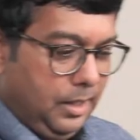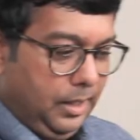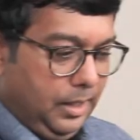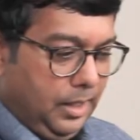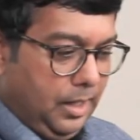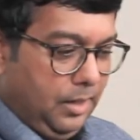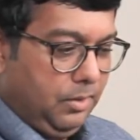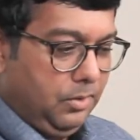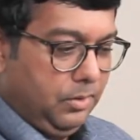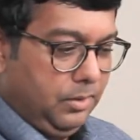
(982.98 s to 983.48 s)

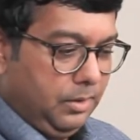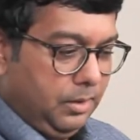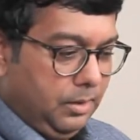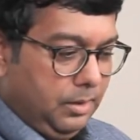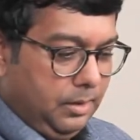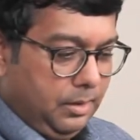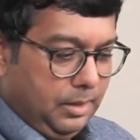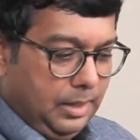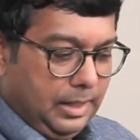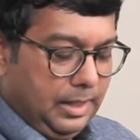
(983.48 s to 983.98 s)
you know,
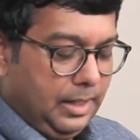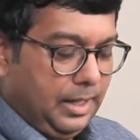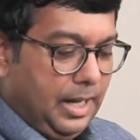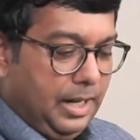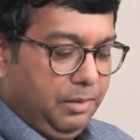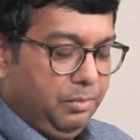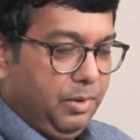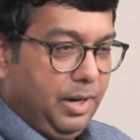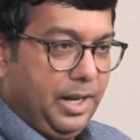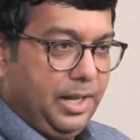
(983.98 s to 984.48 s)
in a
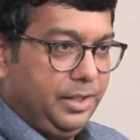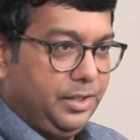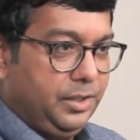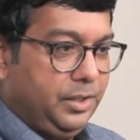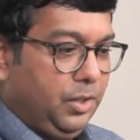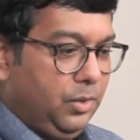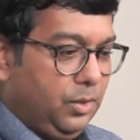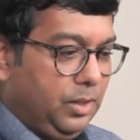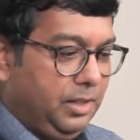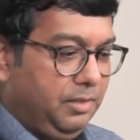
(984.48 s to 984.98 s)
light rain, you're
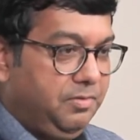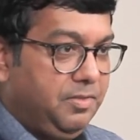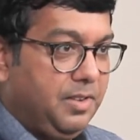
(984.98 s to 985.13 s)
totally